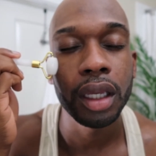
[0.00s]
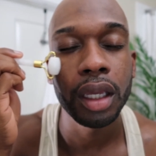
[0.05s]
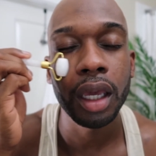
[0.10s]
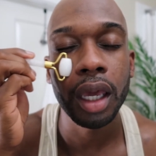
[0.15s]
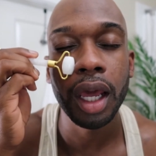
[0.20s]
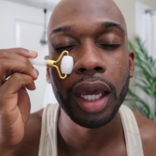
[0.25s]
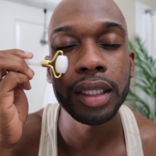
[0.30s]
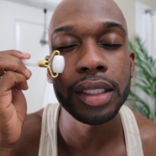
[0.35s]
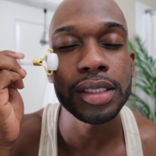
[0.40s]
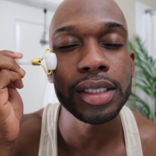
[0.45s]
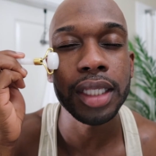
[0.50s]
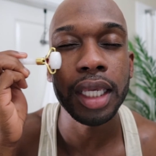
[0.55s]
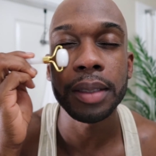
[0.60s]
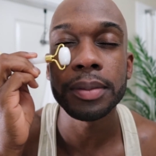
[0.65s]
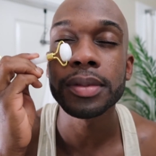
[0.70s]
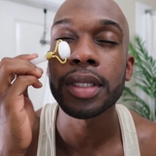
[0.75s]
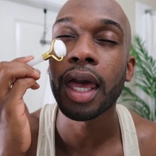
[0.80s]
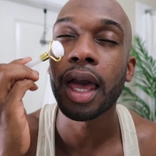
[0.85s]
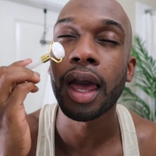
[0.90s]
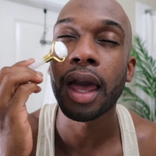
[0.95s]
At the
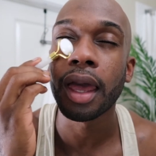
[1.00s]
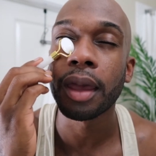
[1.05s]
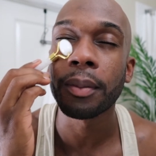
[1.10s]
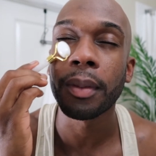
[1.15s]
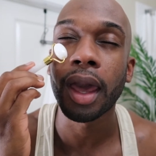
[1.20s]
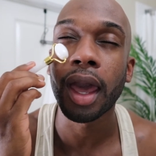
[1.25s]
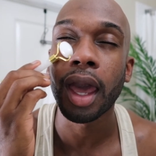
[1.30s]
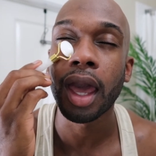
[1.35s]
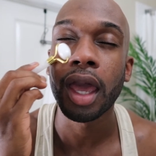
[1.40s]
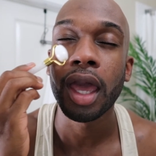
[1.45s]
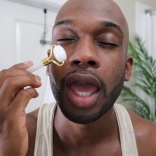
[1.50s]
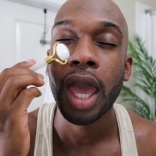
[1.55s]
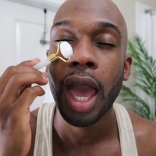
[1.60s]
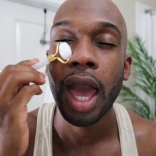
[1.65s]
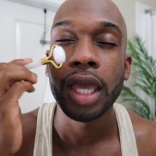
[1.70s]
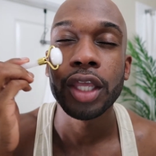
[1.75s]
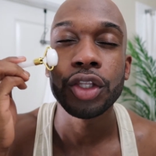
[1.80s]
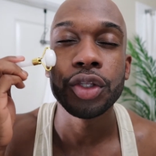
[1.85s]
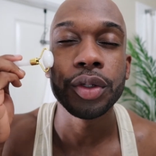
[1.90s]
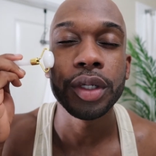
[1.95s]
same time,
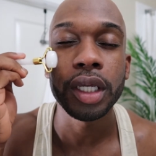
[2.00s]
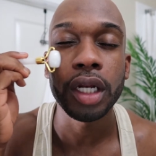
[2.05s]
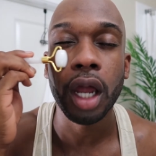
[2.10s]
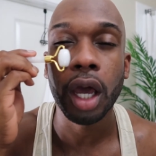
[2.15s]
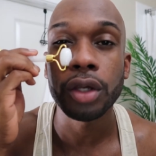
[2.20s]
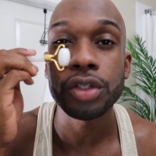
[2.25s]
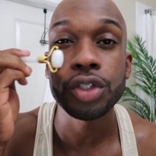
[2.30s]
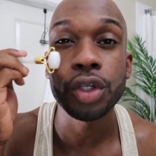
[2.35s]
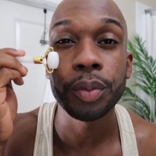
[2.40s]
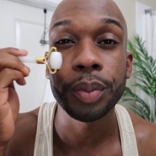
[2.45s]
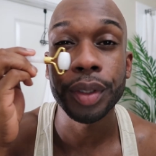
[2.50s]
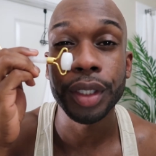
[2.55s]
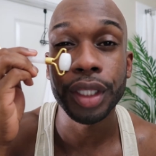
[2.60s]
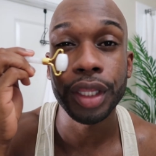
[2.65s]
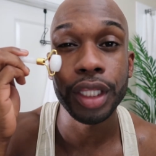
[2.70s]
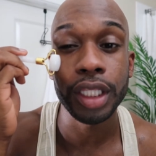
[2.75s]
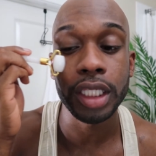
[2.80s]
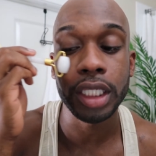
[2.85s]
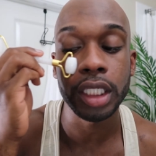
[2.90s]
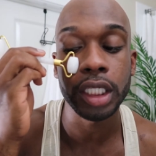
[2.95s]
you can also
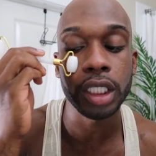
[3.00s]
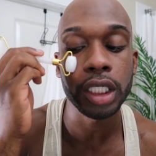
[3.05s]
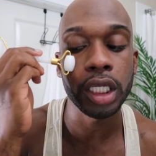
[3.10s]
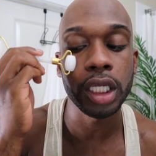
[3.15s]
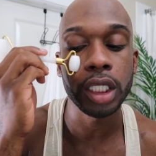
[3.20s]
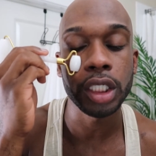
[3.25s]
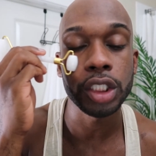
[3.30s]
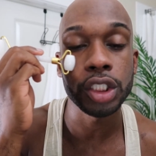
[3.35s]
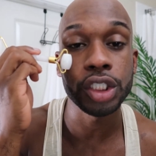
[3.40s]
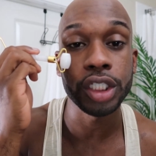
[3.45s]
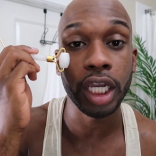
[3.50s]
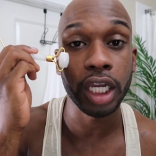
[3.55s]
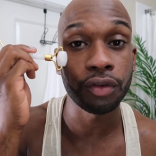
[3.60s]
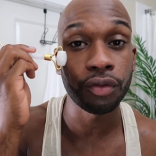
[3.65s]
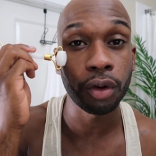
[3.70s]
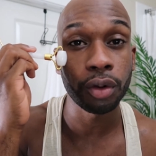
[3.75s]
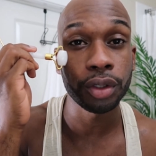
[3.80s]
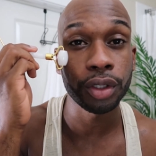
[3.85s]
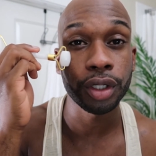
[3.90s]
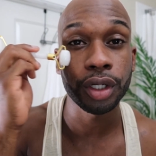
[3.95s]
put the jade
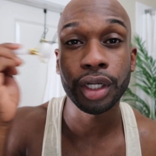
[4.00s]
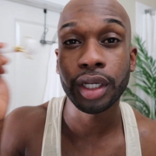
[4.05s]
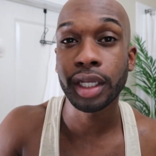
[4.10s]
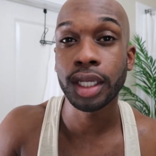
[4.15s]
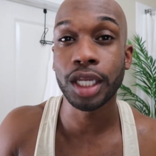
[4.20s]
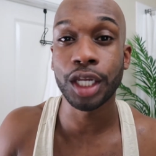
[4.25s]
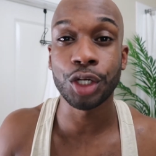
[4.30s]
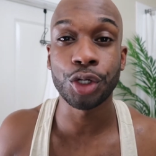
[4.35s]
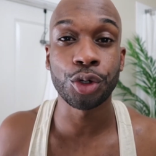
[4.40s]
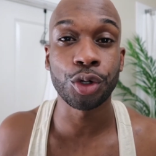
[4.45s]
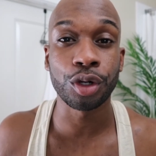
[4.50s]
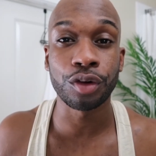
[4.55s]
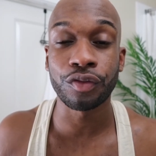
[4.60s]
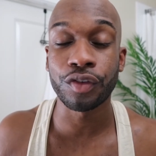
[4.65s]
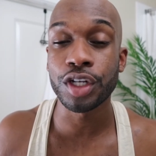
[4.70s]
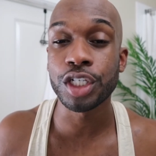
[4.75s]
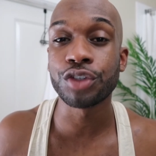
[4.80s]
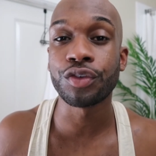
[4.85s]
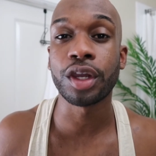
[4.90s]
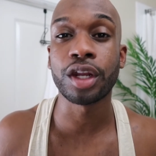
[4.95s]
roller in your
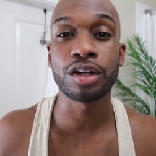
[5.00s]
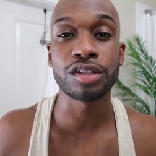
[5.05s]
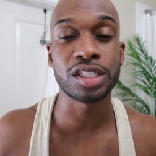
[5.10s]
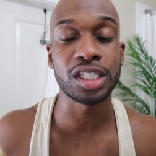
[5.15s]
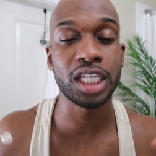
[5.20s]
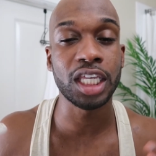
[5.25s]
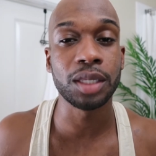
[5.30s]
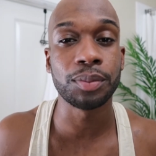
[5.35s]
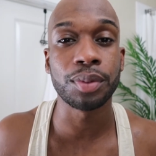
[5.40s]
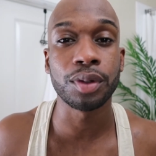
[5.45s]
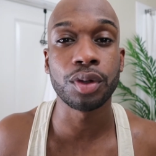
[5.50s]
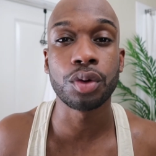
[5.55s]
refrigerator to keep it